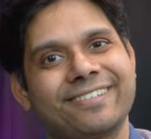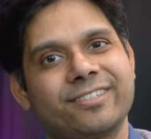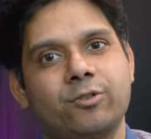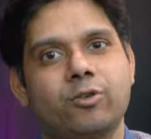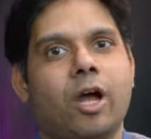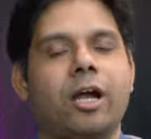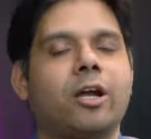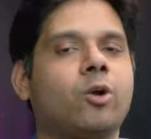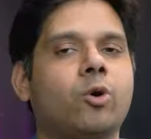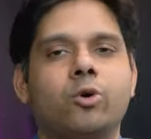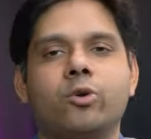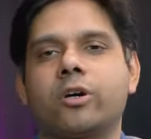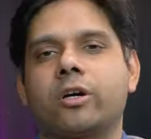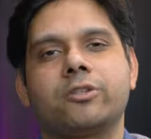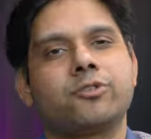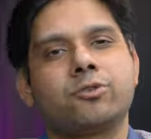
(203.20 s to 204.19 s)
You can't go
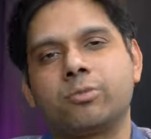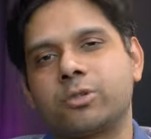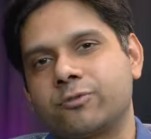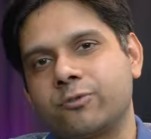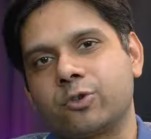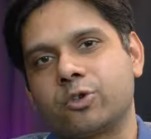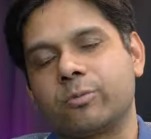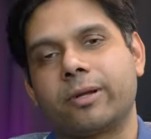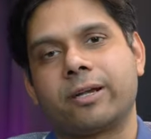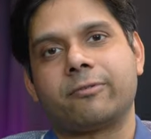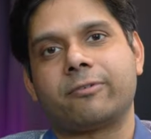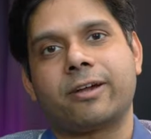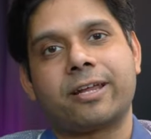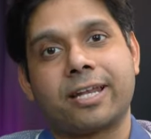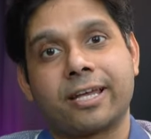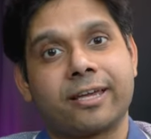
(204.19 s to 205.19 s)
to a consumer forum and
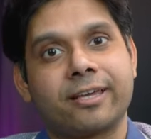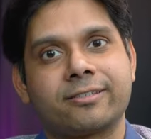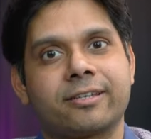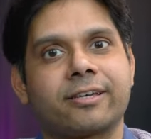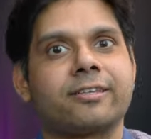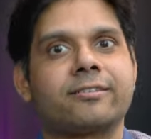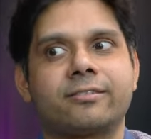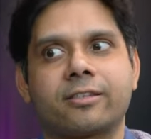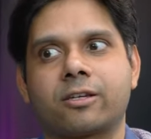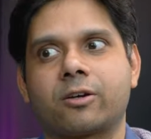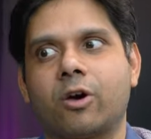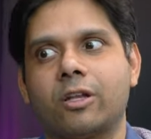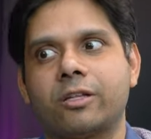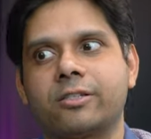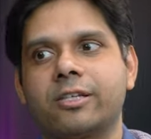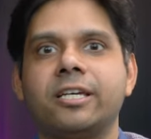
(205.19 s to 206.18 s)
file a case against a
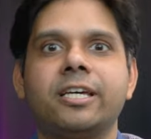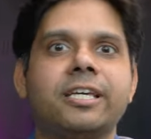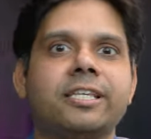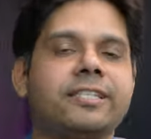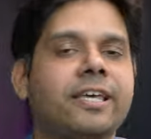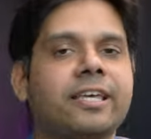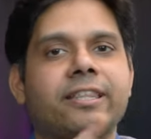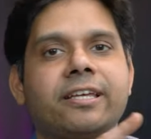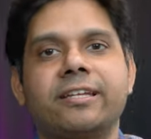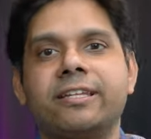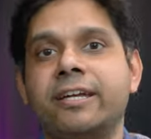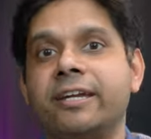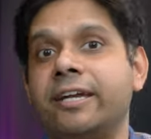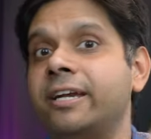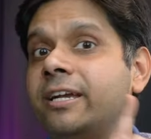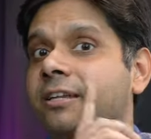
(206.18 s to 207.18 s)
college saying that
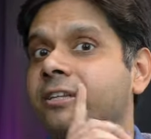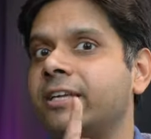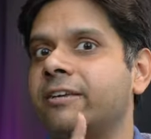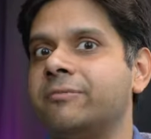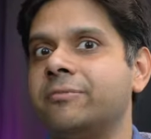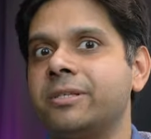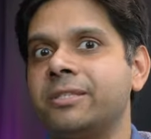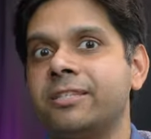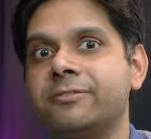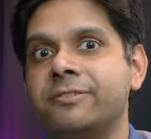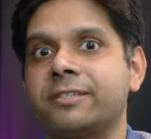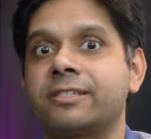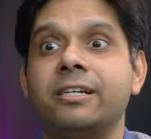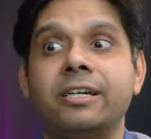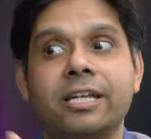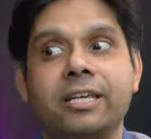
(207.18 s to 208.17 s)
they didn't give me this
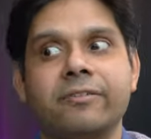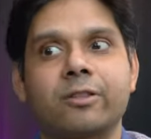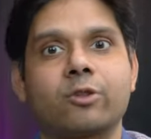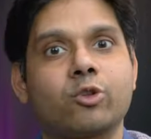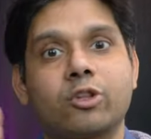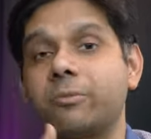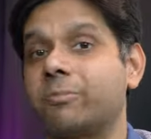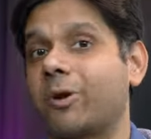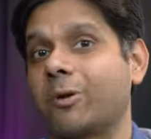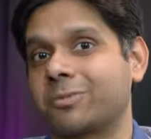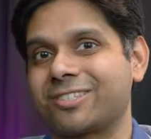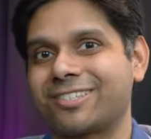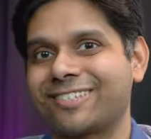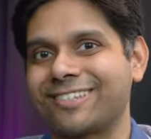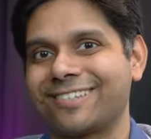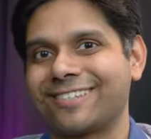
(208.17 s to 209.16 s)
facility even though they
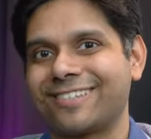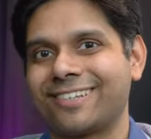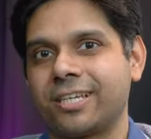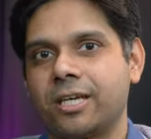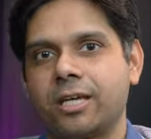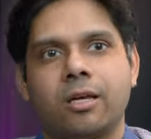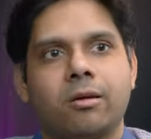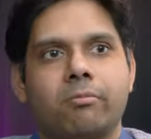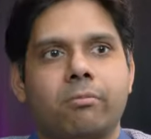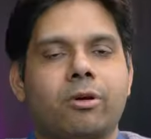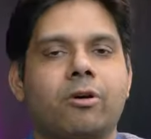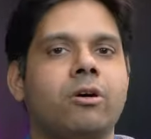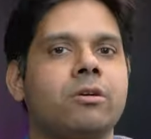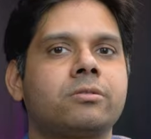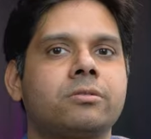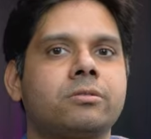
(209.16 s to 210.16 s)
promised.
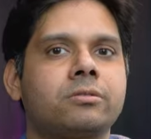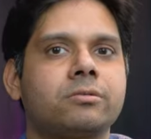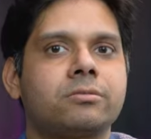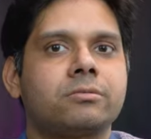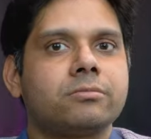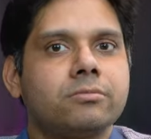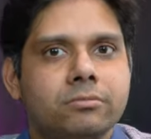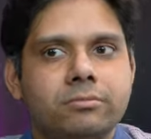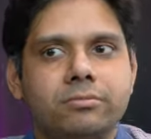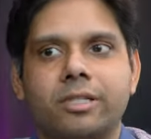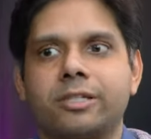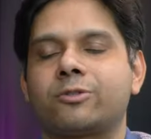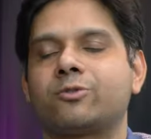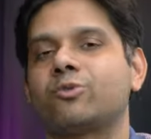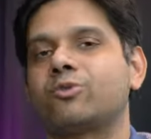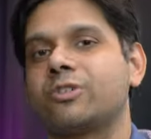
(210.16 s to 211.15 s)
Because
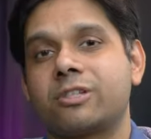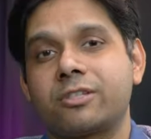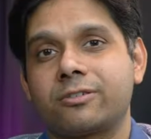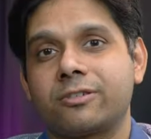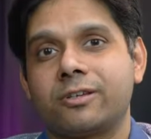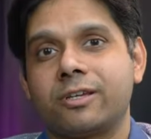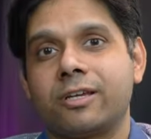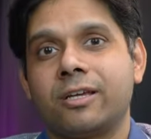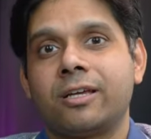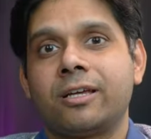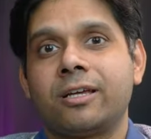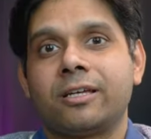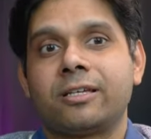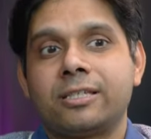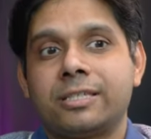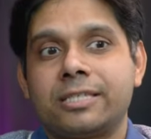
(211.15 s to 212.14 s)
there's no such
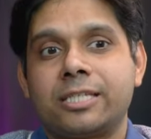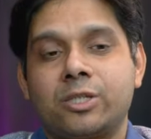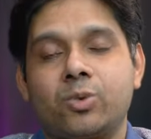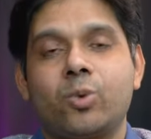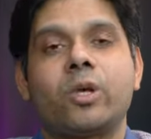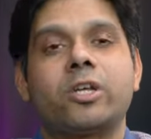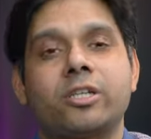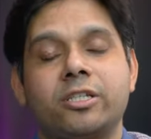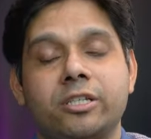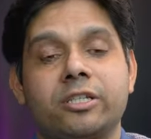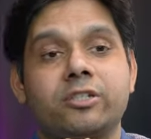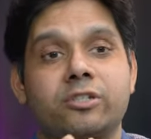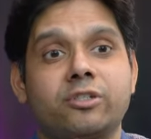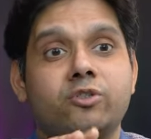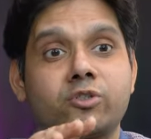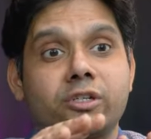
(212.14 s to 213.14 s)
situation,
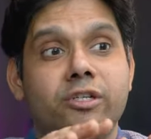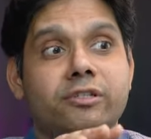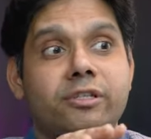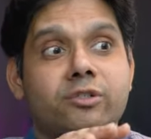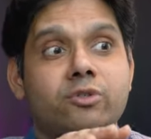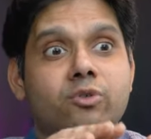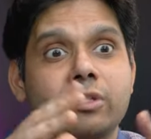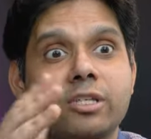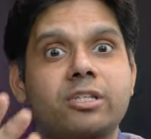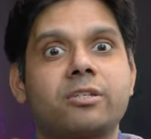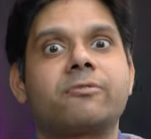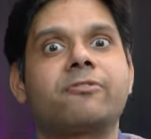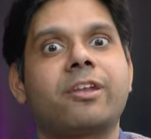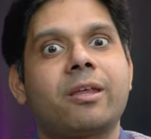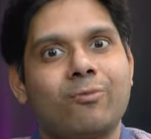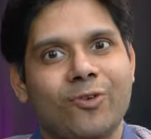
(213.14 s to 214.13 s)
there's no, there's no such
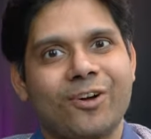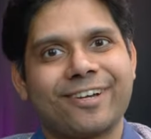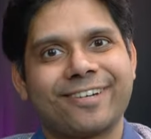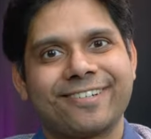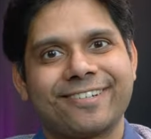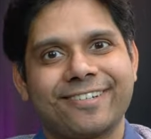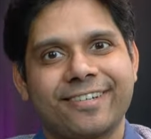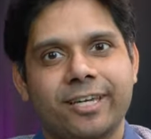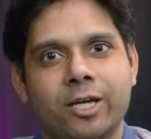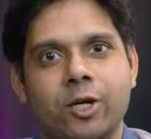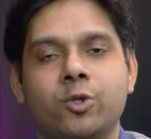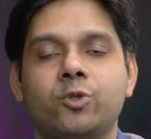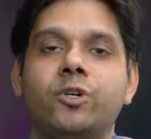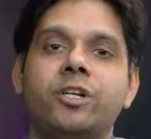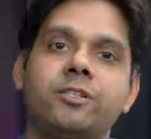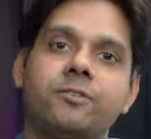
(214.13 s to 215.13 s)
framework.
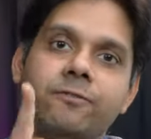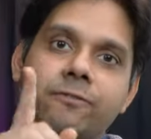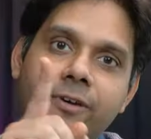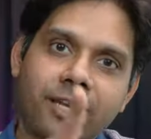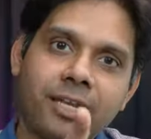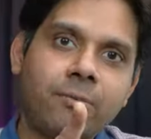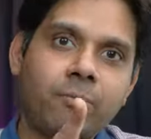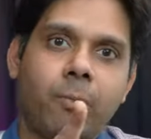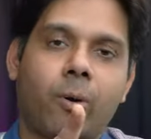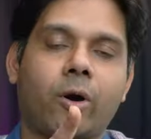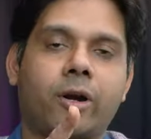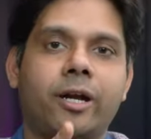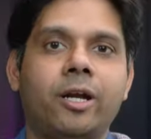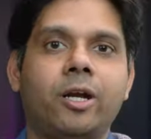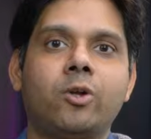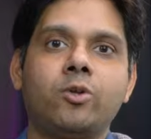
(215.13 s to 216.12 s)
So it is very
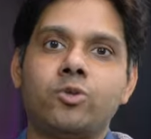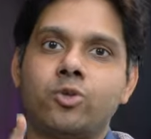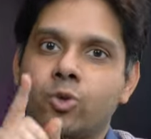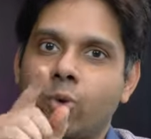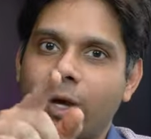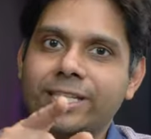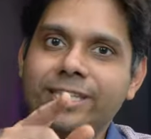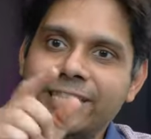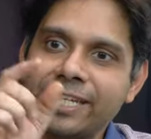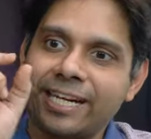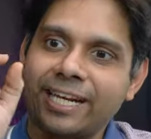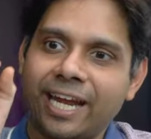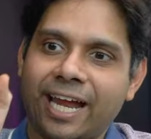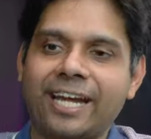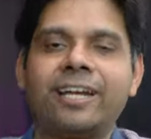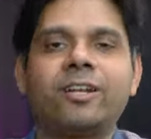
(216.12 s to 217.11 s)
important to join the
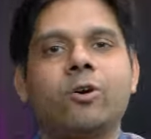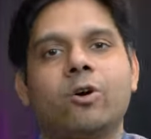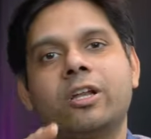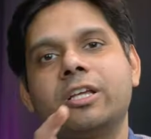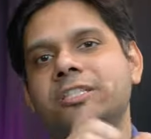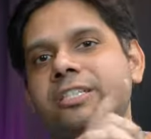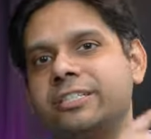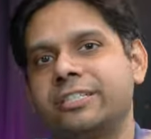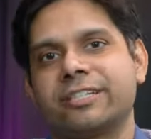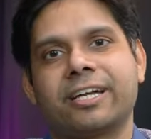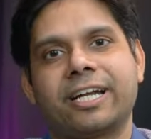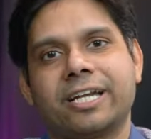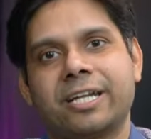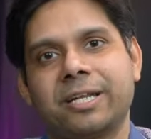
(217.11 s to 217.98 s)
right college at the right